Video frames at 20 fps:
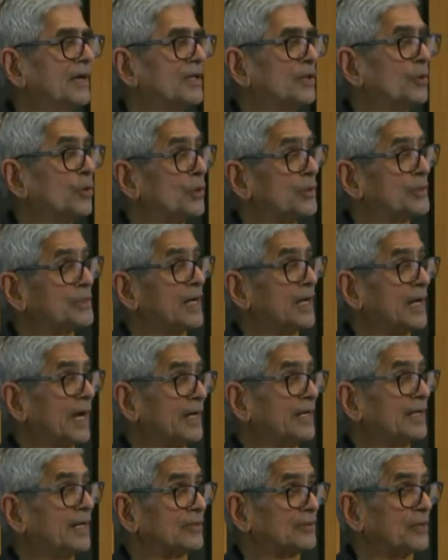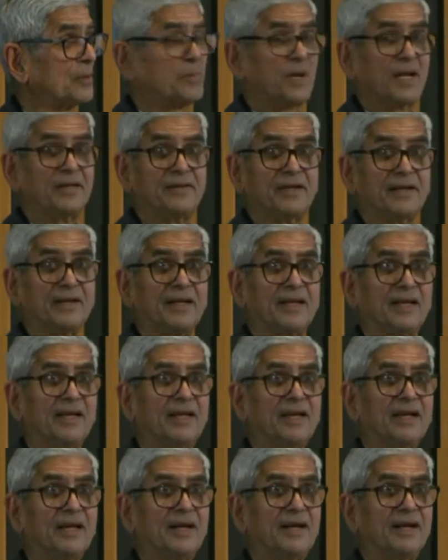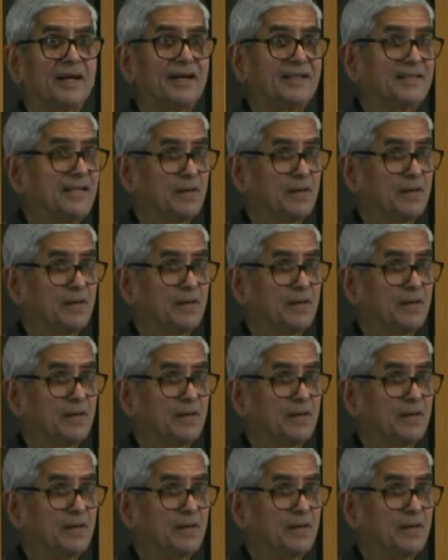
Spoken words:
The original idea, surprisingly, and